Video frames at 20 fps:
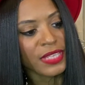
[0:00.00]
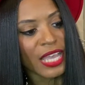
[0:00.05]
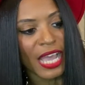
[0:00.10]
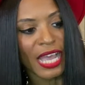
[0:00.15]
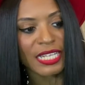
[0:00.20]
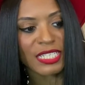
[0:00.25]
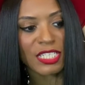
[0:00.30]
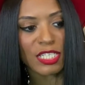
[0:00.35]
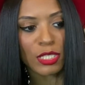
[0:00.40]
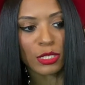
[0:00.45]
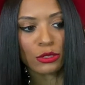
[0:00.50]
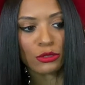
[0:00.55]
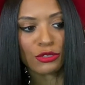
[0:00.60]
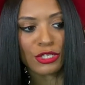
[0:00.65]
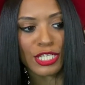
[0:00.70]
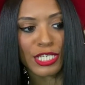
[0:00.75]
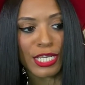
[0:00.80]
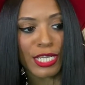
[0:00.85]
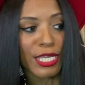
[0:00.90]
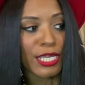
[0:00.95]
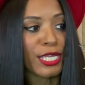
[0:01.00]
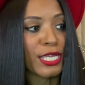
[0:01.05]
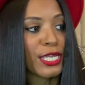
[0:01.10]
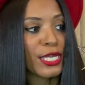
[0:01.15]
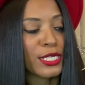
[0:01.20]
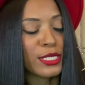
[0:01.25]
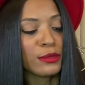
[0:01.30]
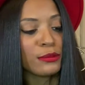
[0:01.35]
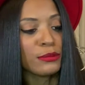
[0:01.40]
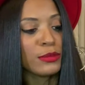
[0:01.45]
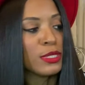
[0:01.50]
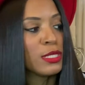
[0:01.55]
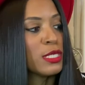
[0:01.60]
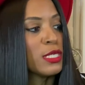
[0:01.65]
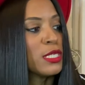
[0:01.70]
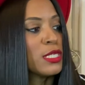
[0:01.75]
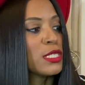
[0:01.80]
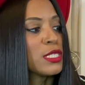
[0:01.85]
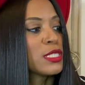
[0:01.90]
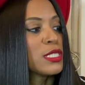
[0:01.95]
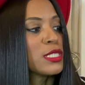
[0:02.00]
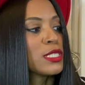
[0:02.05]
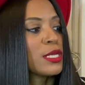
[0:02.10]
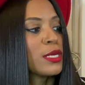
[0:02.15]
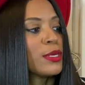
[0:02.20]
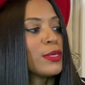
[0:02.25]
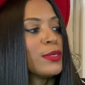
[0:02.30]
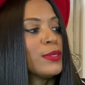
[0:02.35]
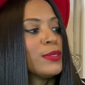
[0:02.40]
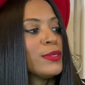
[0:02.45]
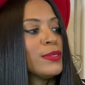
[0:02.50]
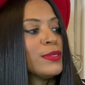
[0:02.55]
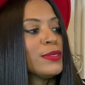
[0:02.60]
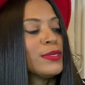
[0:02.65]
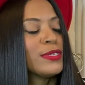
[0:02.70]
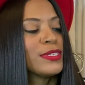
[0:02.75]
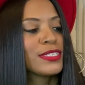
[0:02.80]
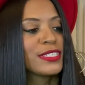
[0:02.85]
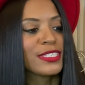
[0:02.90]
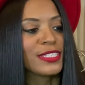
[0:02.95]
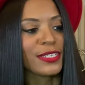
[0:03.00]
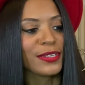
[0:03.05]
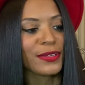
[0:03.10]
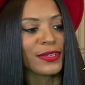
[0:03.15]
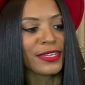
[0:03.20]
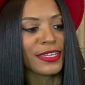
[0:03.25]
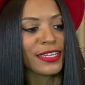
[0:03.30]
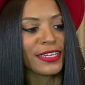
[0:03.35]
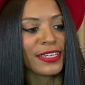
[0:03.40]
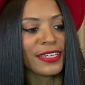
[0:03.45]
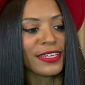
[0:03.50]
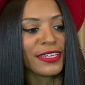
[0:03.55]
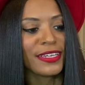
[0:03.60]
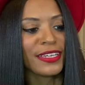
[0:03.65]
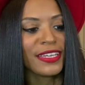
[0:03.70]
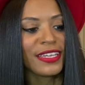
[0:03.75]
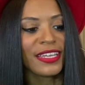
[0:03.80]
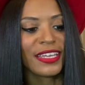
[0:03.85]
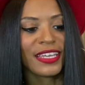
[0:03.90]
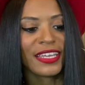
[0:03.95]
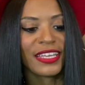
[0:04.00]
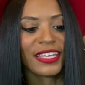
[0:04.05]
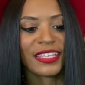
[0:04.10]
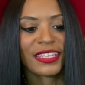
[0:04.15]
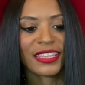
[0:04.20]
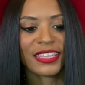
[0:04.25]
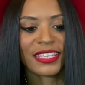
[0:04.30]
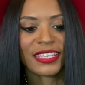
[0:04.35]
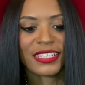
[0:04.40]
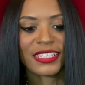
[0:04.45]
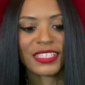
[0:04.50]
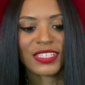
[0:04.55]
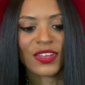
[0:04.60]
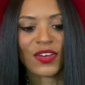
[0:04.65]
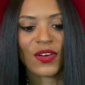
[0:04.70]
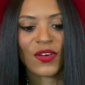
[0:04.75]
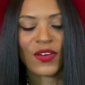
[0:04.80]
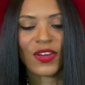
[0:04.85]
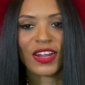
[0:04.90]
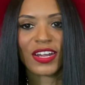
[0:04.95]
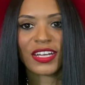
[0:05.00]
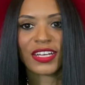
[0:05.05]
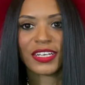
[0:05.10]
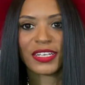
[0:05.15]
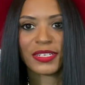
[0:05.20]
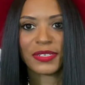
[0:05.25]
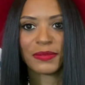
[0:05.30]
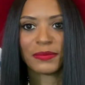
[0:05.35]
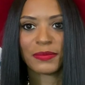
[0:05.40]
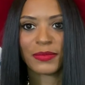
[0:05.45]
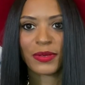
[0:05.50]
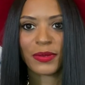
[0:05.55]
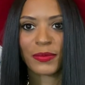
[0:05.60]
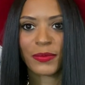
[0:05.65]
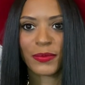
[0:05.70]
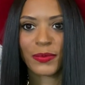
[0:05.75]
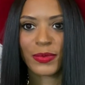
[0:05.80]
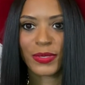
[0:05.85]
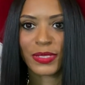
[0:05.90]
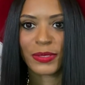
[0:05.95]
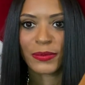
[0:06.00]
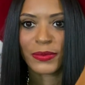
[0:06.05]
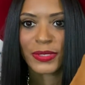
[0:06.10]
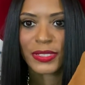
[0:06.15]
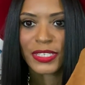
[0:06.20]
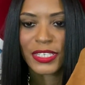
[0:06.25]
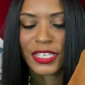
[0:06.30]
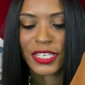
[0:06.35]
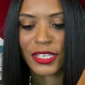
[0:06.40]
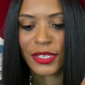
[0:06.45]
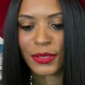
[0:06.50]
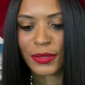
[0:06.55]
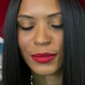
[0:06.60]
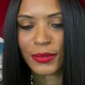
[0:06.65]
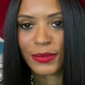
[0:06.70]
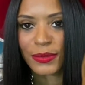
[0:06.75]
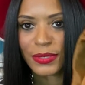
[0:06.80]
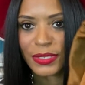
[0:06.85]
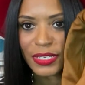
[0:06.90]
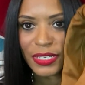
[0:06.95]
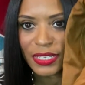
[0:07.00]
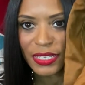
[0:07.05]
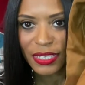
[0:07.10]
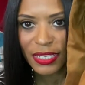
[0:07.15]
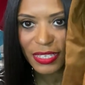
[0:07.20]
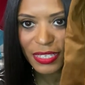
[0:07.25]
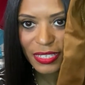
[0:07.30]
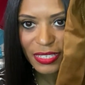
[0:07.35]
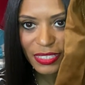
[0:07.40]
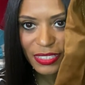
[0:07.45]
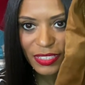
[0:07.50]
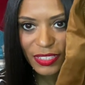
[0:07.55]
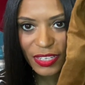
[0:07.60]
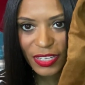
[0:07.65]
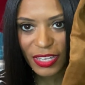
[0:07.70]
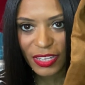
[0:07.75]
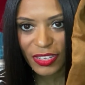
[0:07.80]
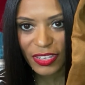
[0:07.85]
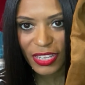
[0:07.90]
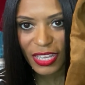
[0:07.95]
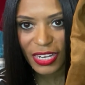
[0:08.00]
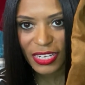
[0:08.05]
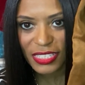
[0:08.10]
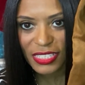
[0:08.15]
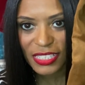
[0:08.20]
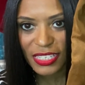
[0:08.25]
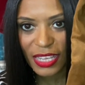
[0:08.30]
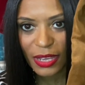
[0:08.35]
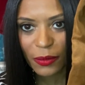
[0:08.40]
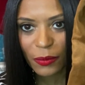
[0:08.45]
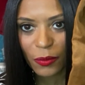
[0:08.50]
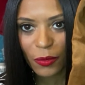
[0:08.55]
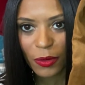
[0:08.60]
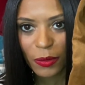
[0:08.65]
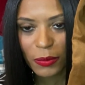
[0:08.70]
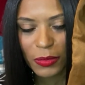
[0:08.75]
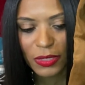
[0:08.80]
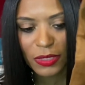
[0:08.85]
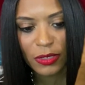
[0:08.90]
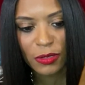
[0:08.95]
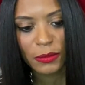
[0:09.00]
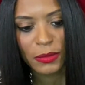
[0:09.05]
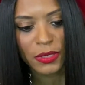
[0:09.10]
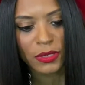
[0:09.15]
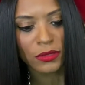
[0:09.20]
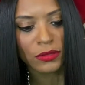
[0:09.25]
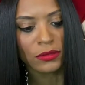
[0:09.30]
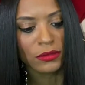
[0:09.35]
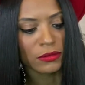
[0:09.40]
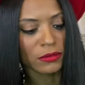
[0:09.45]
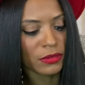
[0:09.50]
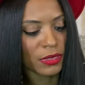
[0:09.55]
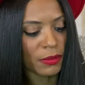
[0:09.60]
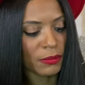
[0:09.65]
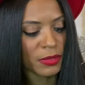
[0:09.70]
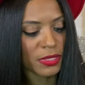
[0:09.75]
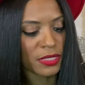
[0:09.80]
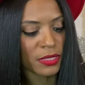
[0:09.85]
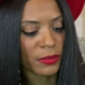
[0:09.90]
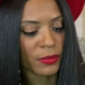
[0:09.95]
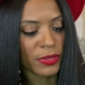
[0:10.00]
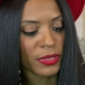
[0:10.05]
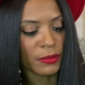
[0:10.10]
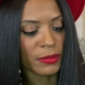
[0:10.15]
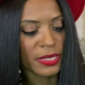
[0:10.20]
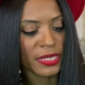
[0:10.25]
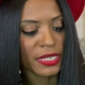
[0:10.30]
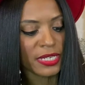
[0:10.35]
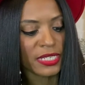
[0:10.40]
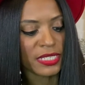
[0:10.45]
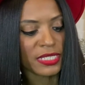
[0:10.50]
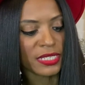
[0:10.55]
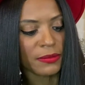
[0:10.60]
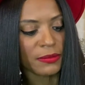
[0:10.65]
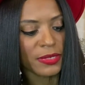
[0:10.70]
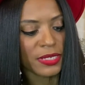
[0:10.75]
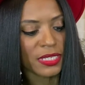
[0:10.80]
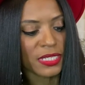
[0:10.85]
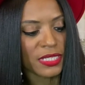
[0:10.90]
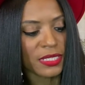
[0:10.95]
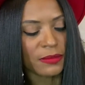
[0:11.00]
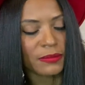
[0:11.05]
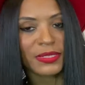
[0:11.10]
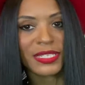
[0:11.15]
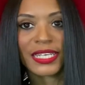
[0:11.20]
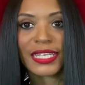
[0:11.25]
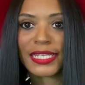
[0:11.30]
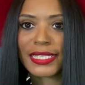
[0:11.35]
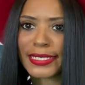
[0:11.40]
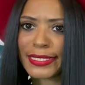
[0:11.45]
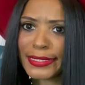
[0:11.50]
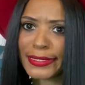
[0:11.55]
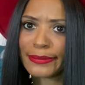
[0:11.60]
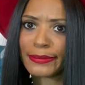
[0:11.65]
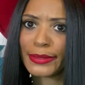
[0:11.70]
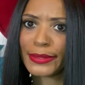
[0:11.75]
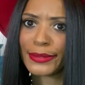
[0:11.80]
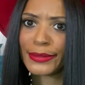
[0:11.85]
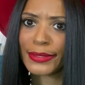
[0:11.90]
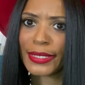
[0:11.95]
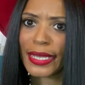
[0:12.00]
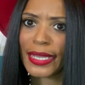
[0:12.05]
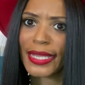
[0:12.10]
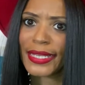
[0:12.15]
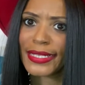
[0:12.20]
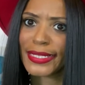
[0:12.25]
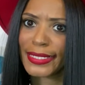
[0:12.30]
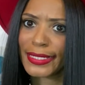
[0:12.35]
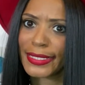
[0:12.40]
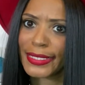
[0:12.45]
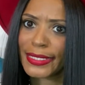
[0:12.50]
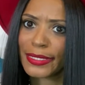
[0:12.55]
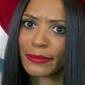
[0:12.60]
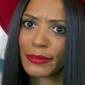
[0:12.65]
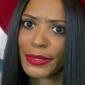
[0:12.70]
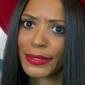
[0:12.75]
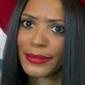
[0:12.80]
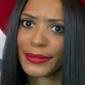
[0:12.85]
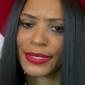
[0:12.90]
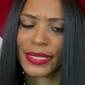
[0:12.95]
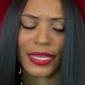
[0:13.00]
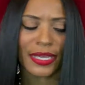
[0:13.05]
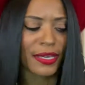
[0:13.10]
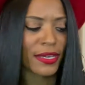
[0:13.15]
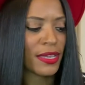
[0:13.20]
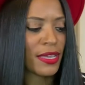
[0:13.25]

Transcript: I did a little jig in them. So, so yeah. These are um, really, really cute. So you can kind of see how warm a little bit. Ooh, I must have really been dancing. I'm going to get something to clean the boot. I got to clean the boot now.